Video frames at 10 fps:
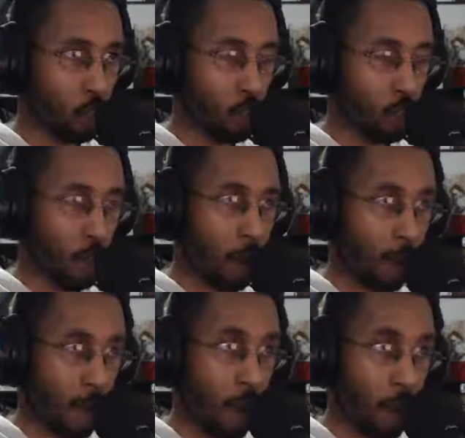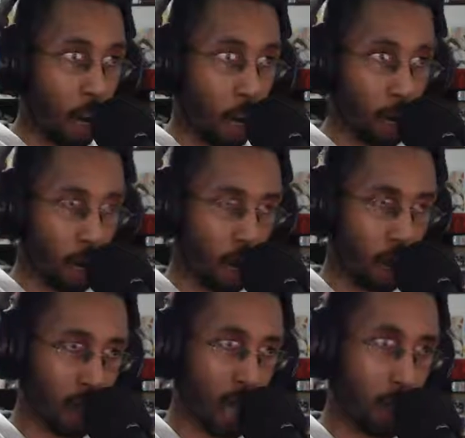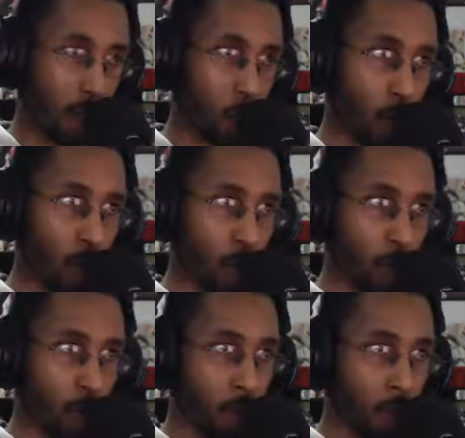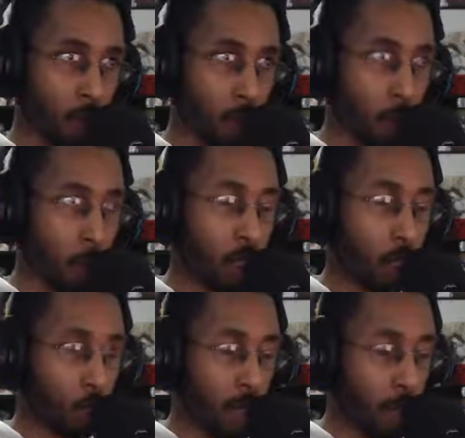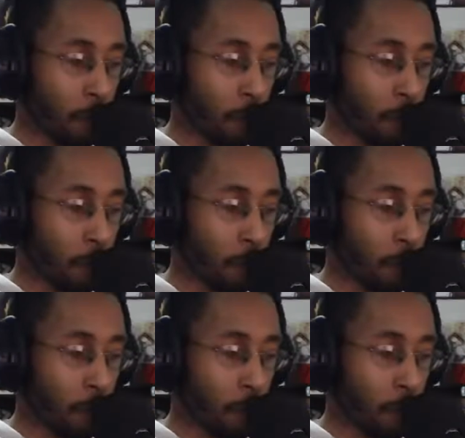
to not f up our gaming experience. Mistakes were made.